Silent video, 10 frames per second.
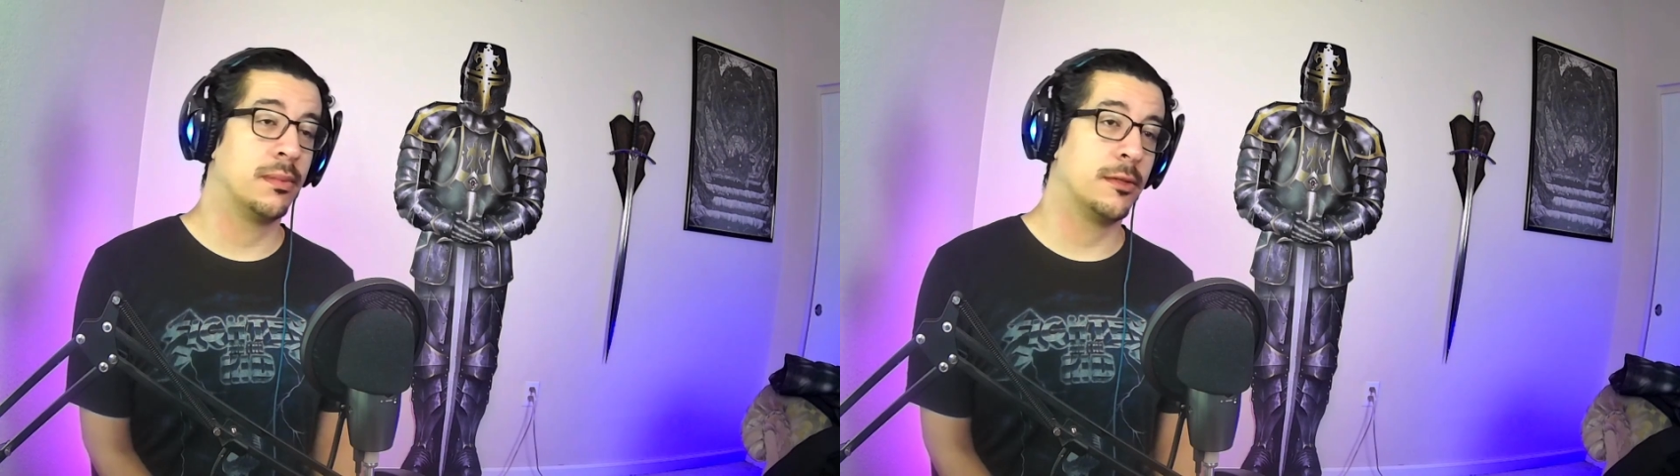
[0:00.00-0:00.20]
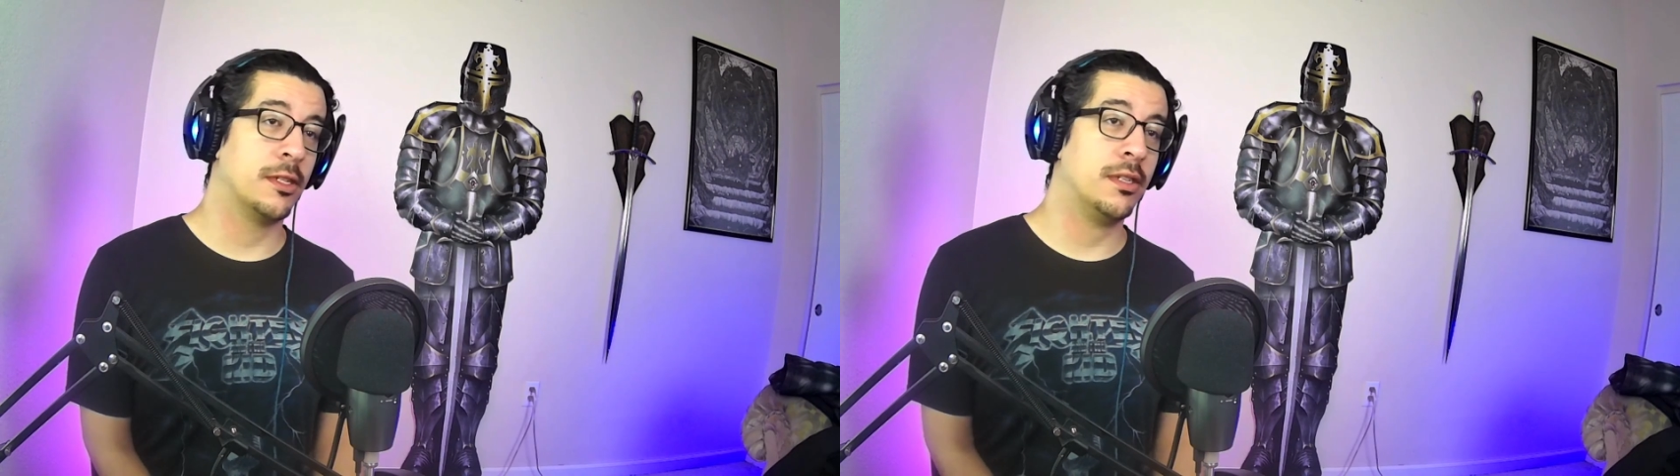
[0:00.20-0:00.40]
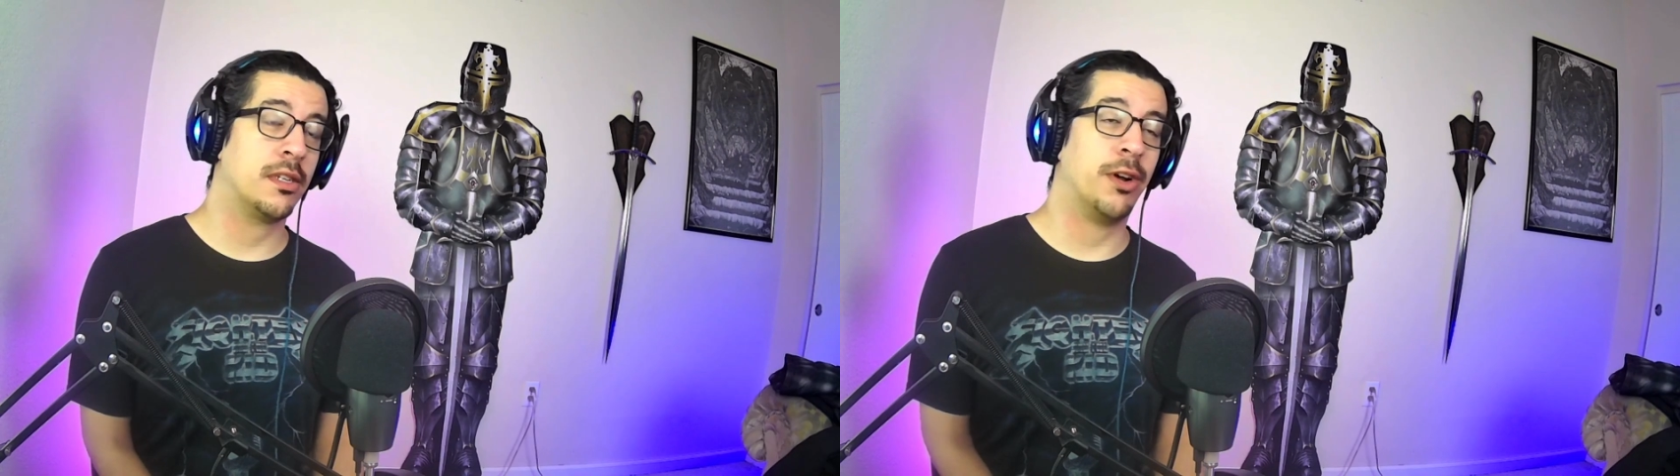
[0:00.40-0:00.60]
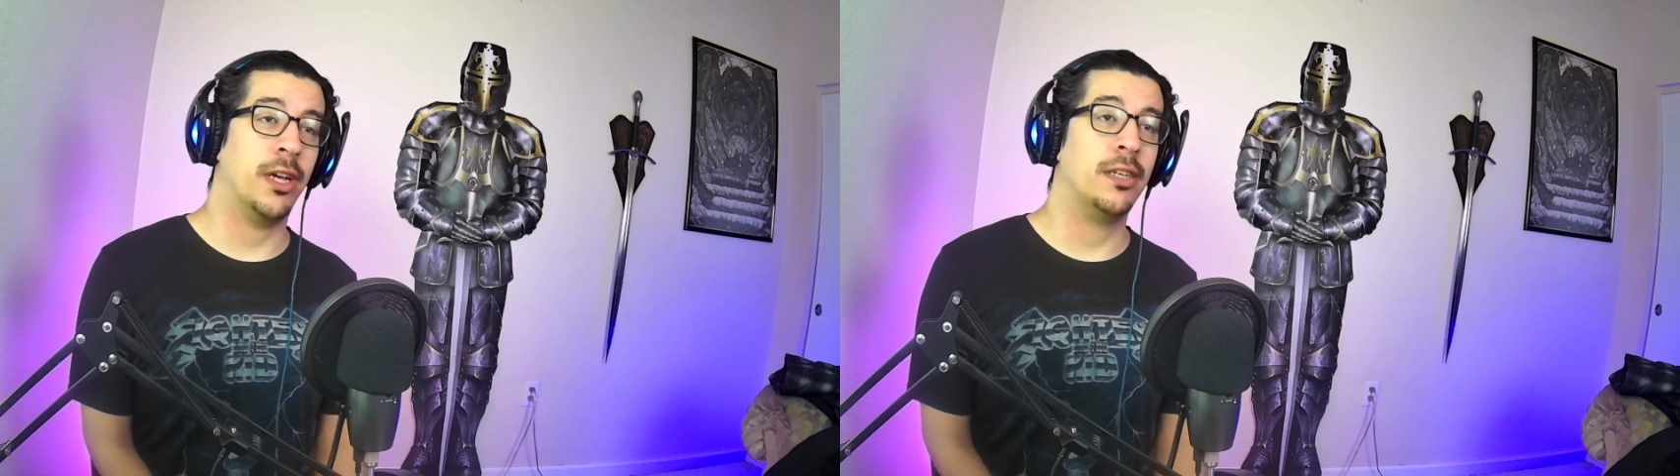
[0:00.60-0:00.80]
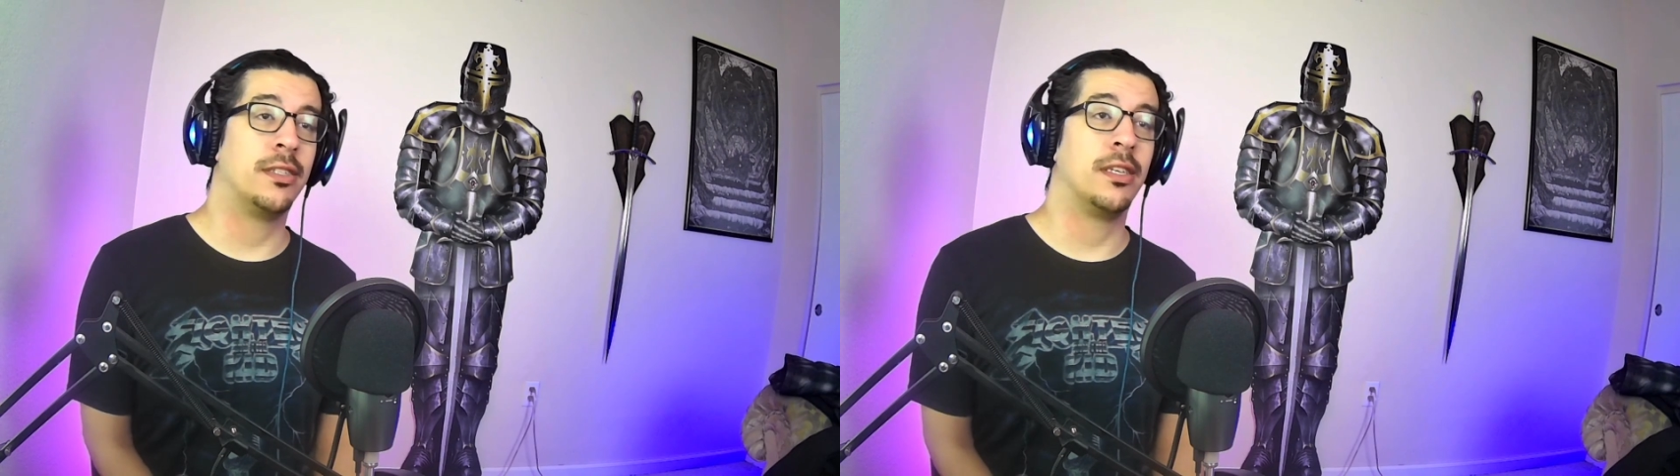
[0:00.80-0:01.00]
This is
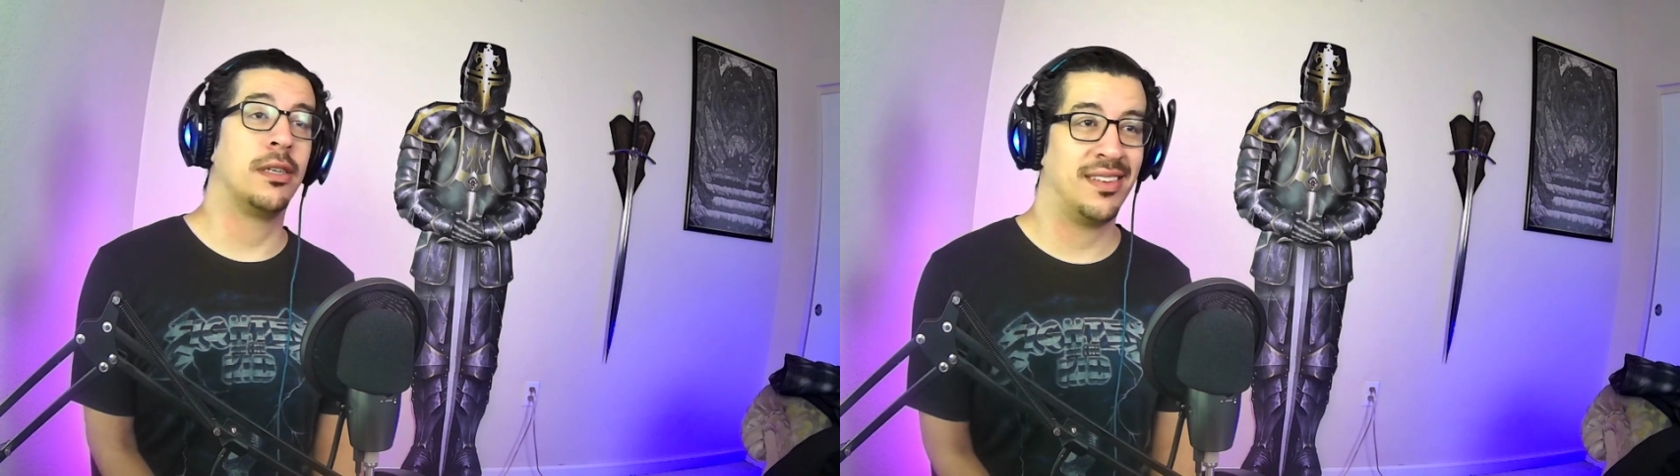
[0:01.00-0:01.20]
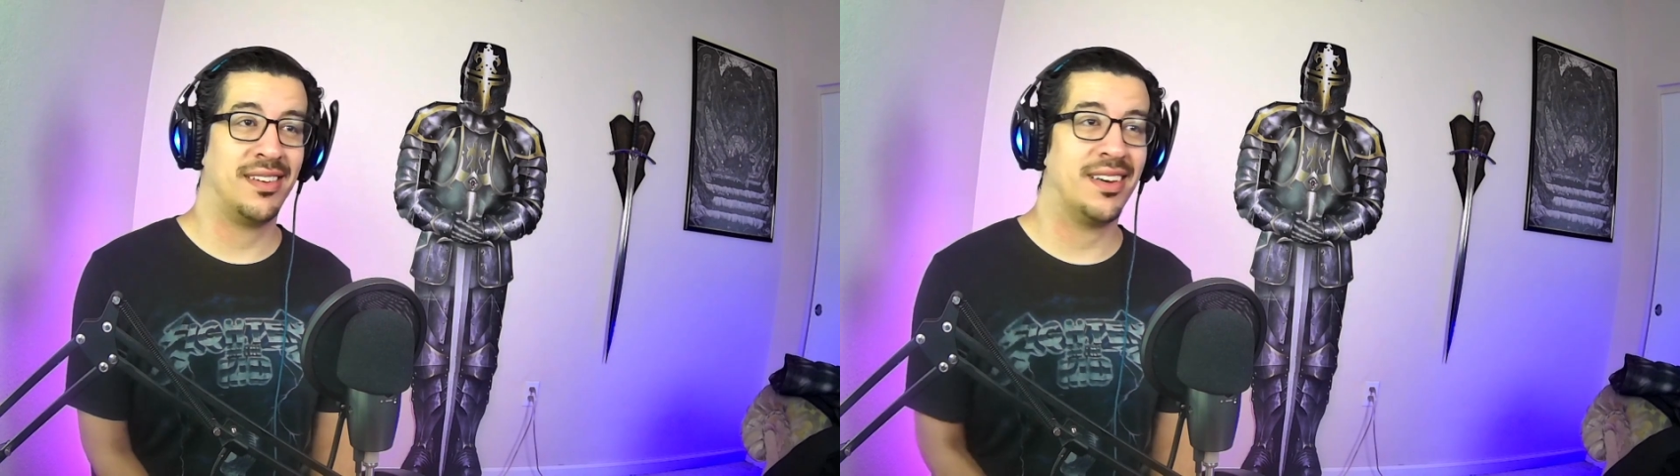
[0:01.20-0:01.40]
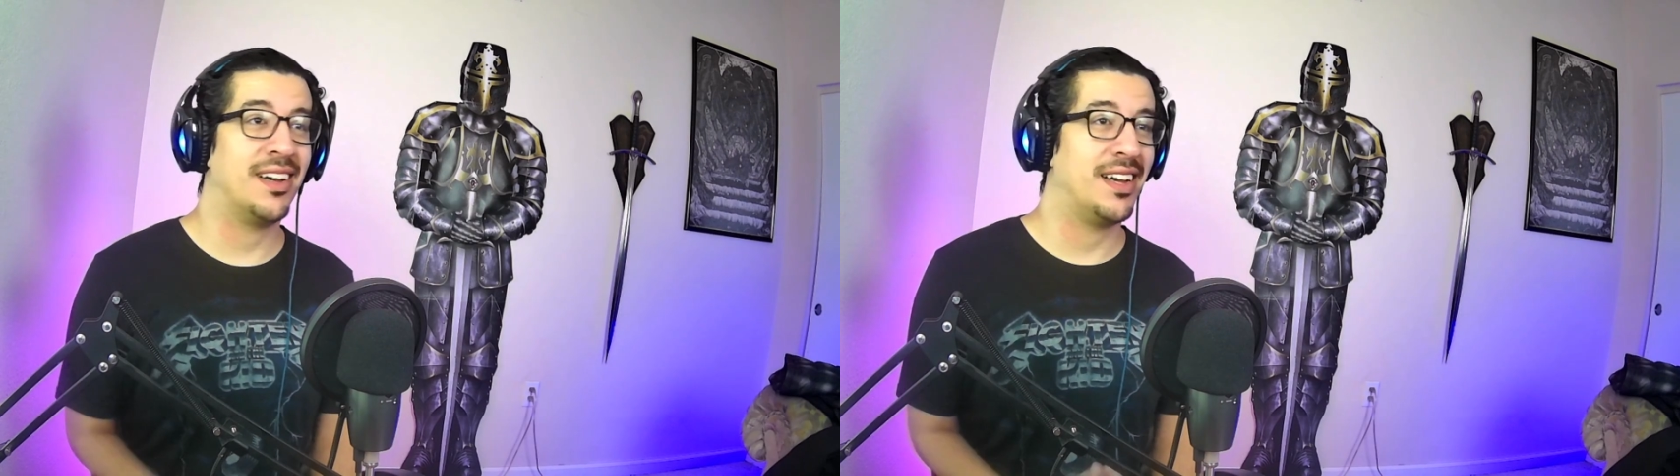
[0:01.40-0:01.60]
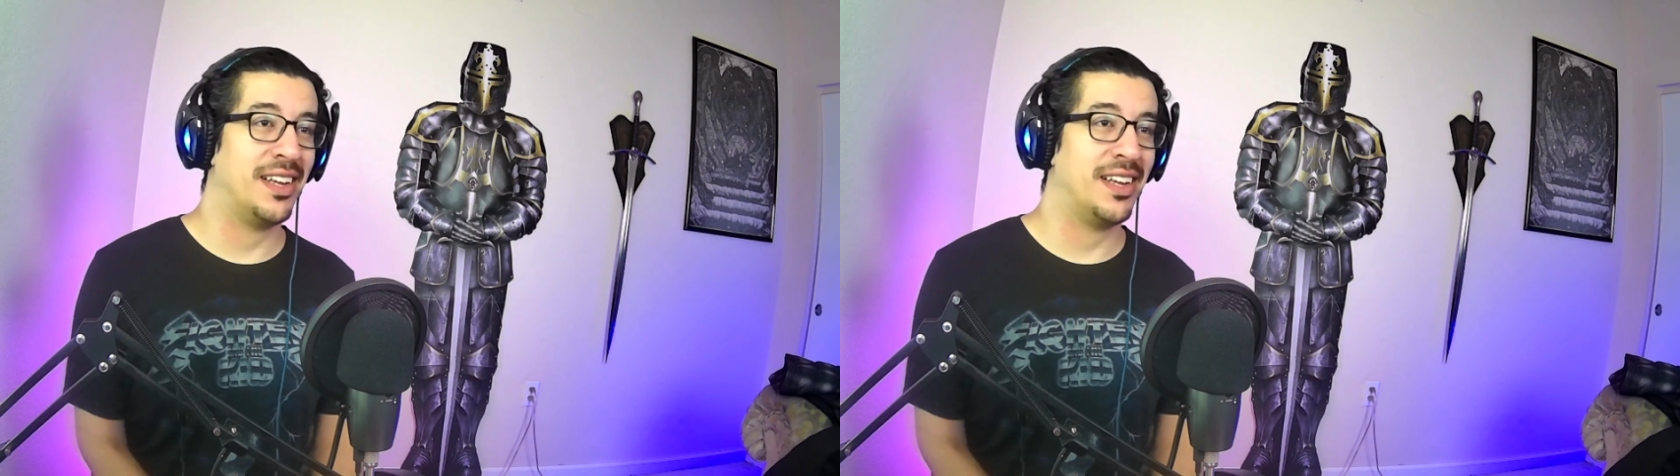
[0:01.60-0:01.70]
crazy. I